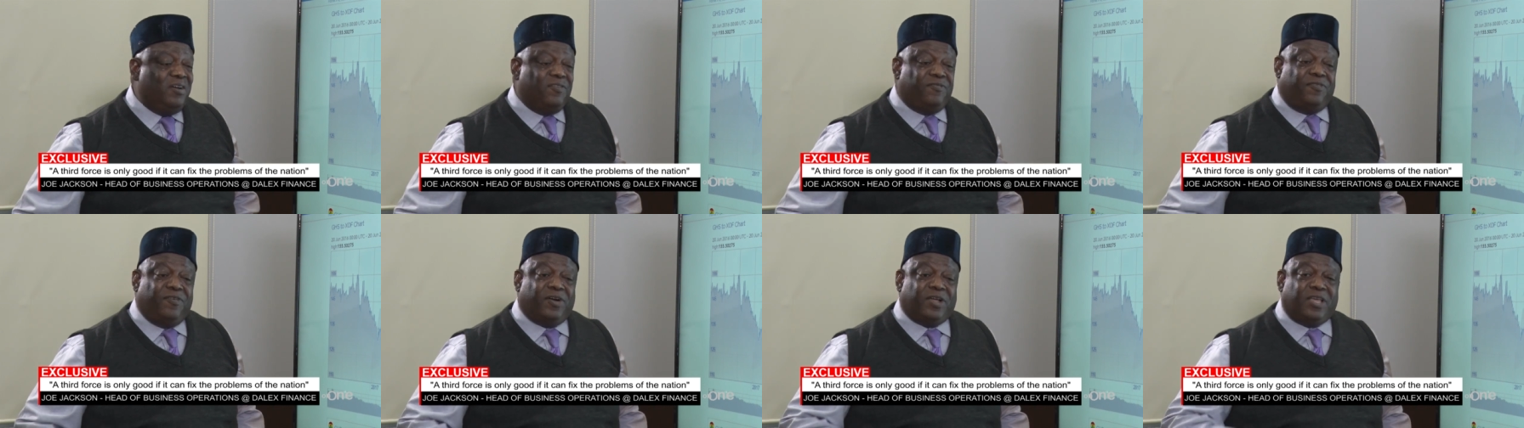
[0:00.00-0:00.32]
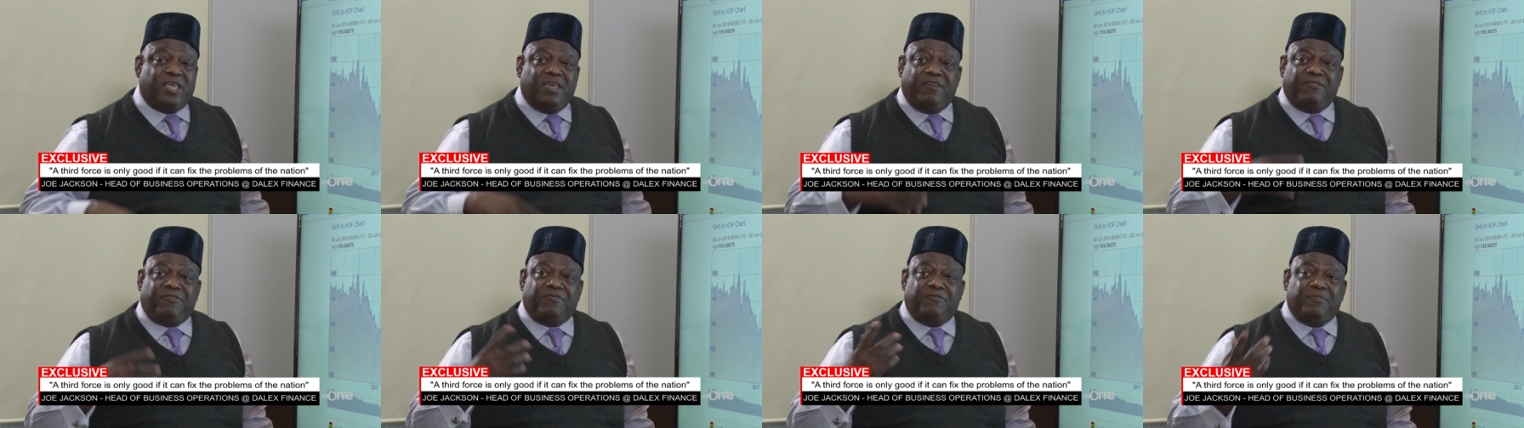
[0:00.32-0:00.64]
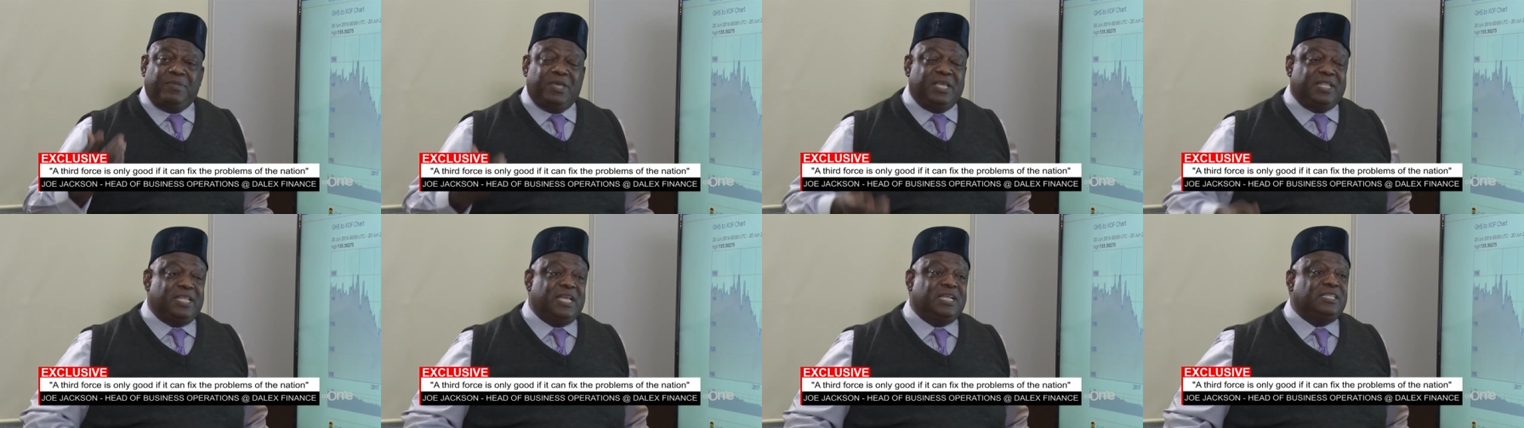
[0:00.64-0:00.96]
forgive
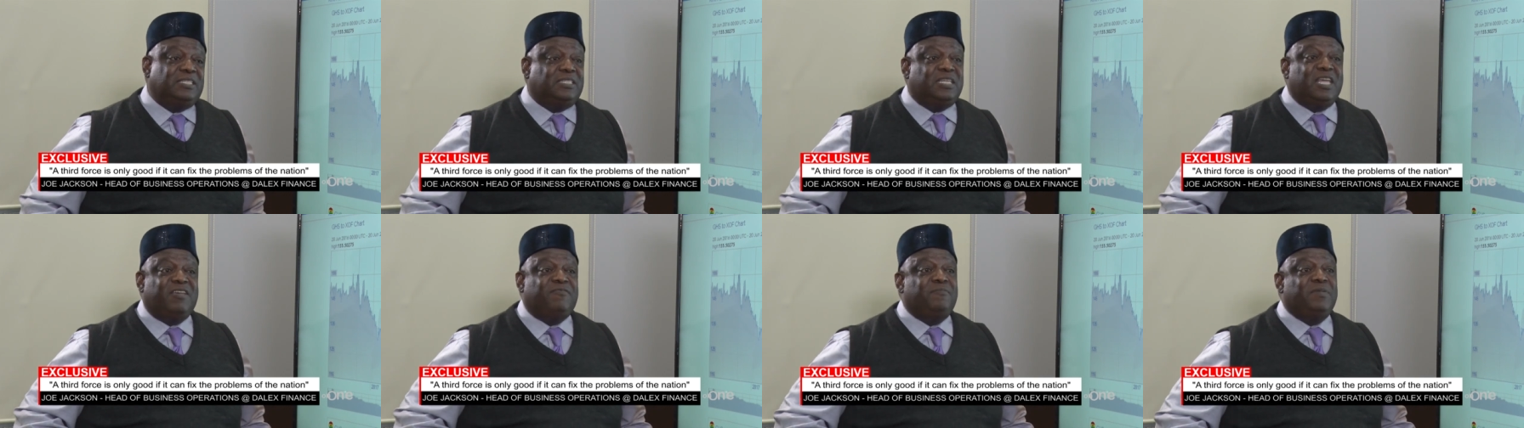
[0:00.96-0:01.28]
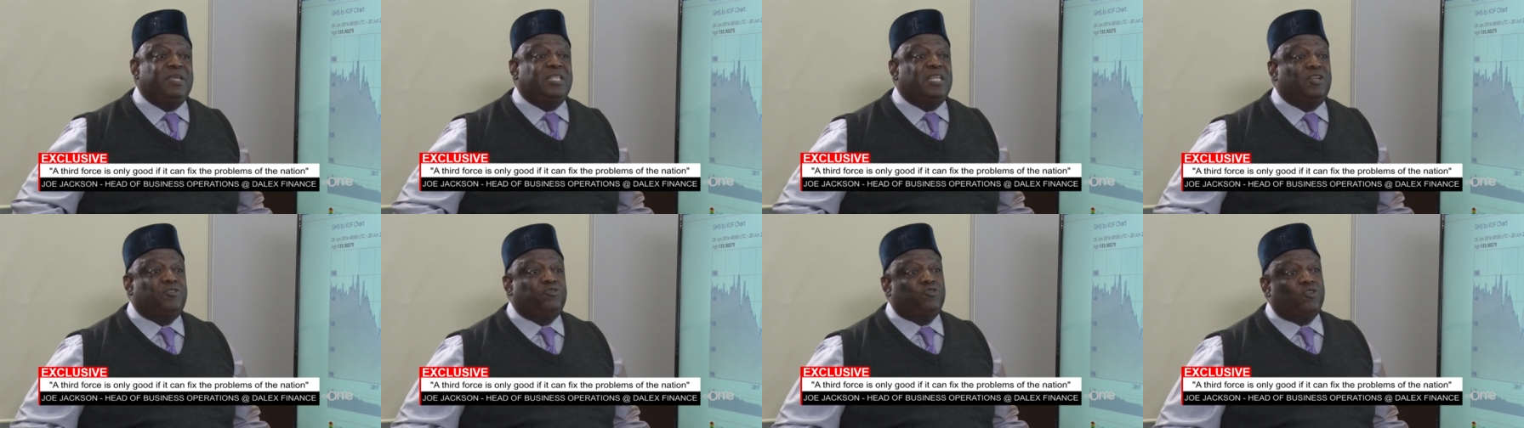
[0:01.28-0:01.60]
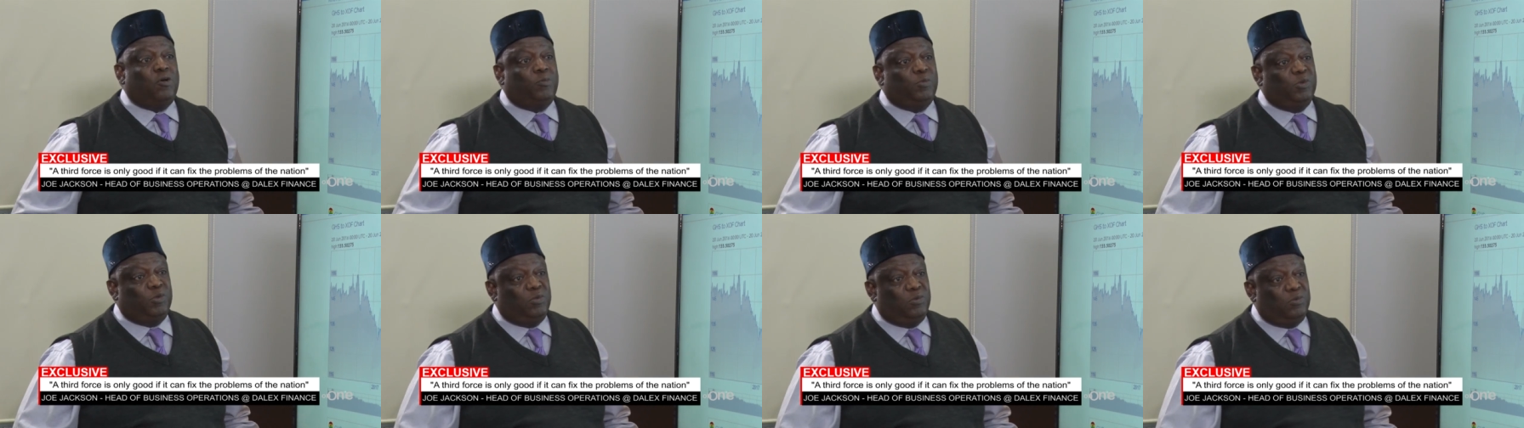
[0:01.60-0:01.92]
me, then save me the
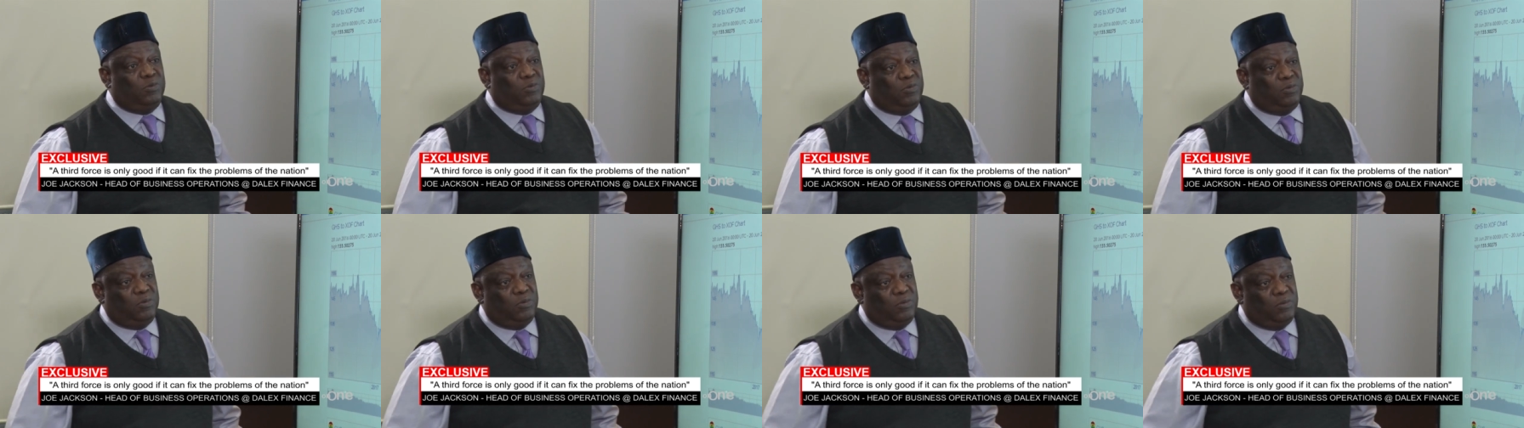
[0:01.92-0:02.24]
trouble.